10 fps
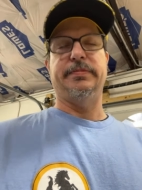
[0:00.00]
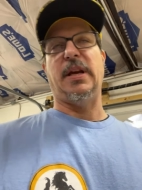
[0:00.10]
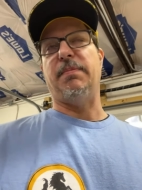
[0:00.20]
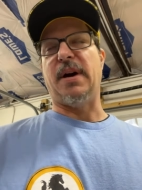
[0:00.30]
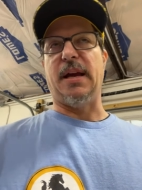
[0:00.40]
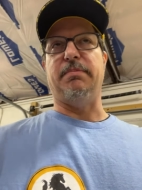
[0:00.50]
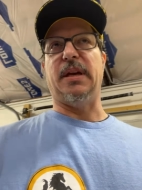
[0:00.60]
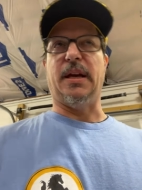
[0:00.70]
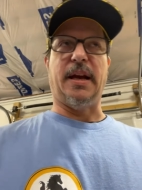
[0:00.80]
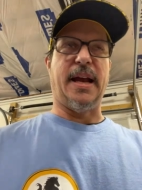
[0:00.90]
It might
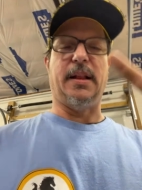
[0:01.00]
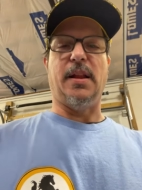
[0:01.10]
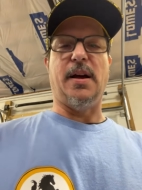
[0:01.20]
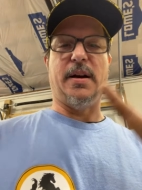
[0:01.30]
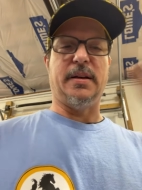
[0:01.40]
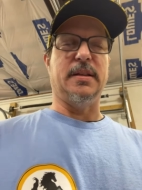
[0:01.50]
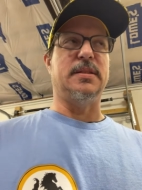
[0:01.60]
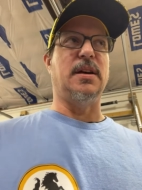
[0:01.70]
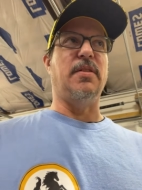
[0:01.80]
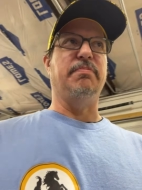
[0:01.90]
be analog
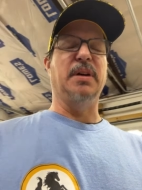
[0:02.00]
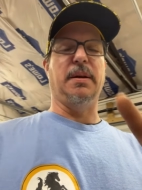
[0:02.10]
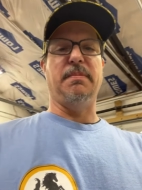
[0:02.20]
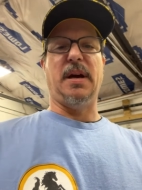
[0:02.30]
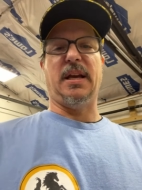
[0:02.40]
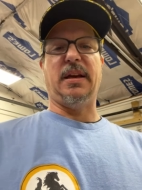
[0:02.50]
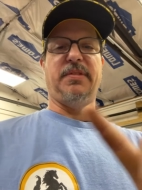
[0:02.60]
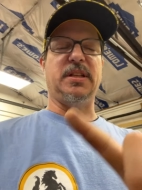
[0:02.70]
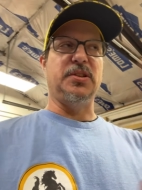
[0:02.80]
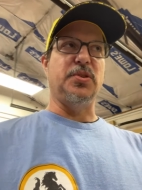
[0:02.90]
itself, but it might give a
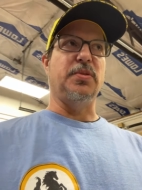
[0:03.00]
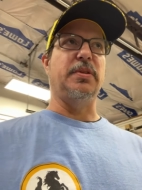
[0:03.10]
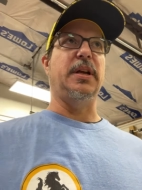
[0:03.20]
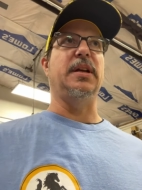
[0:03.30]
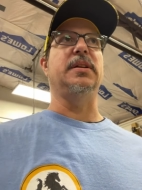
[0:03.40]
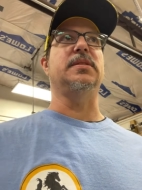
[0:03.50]
digital reading.